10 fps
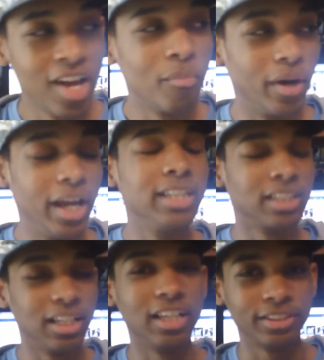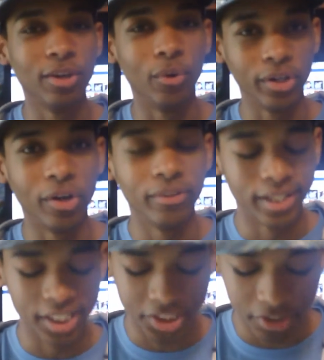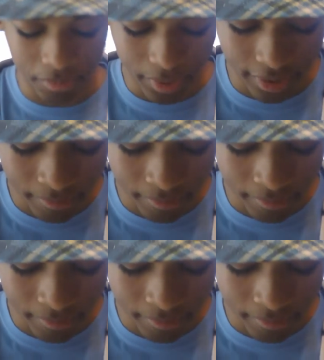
but it's a lot slower, you know, than it should be.